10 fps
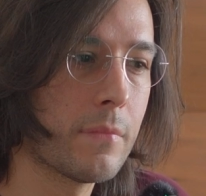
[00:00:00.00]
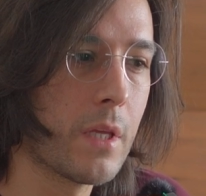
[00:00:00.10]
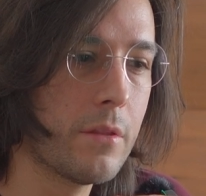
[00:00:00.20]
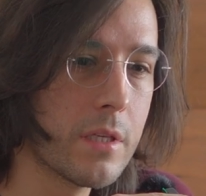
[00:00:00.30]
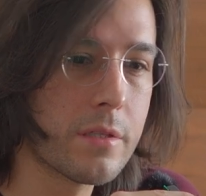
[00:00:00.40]

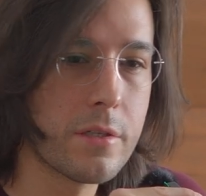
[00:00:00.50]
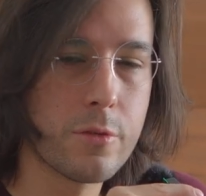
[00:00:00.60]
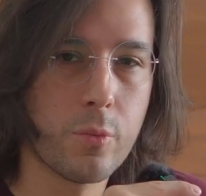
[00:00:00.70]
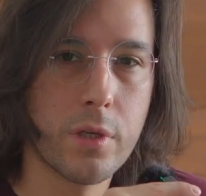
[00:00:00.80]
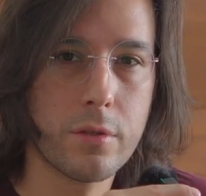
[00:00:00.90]
This
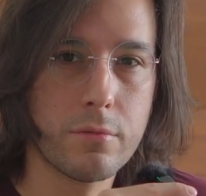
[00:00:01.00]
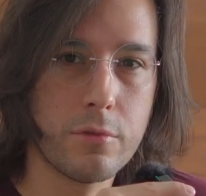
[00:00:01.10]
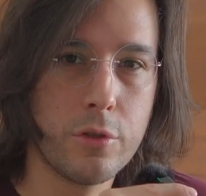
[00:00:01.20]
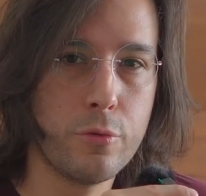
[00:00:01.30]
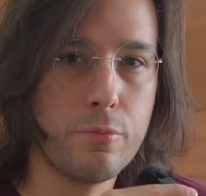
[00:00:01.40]
is what
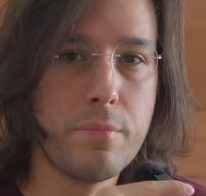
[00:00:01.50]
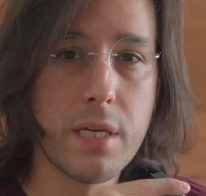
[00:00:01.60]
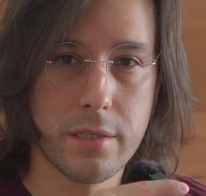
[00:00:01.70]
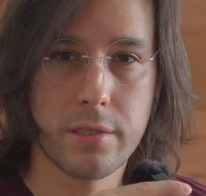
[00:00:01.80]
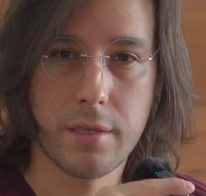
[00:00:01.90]
you
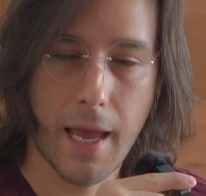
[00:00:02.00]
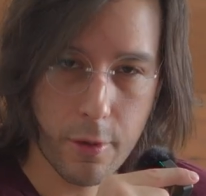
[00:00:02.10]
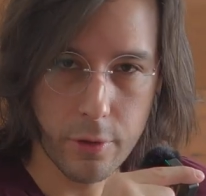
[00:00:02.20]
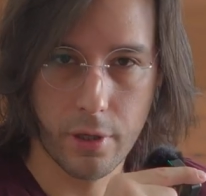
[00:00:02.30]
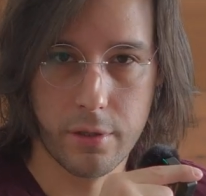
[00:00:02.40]
miss
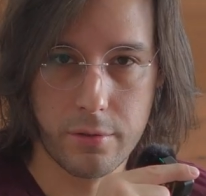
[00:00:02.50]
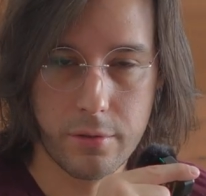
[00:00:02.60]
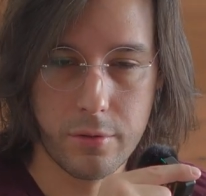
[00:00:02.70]
out on